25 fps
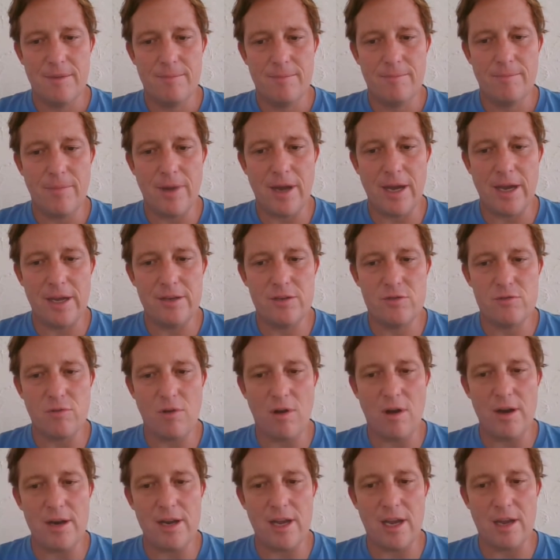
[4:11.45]
my
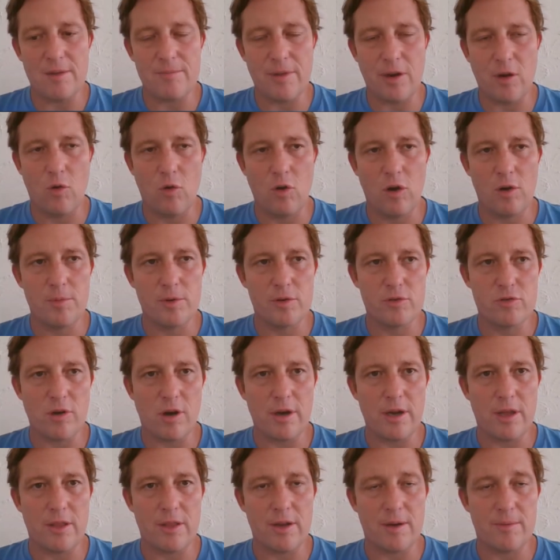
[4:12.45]
drawdown, my horrible
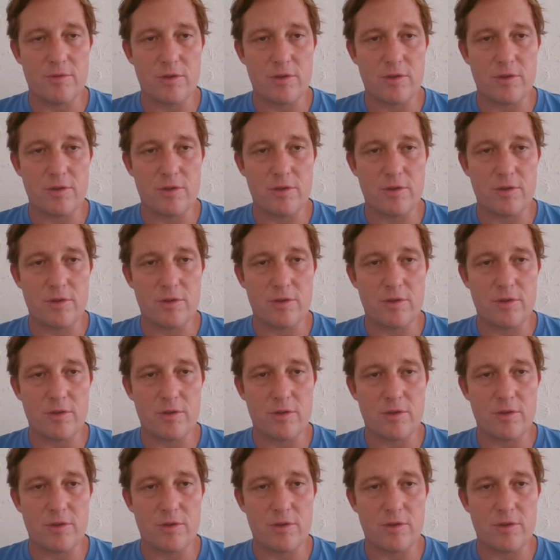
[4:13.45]
drawdown that I'm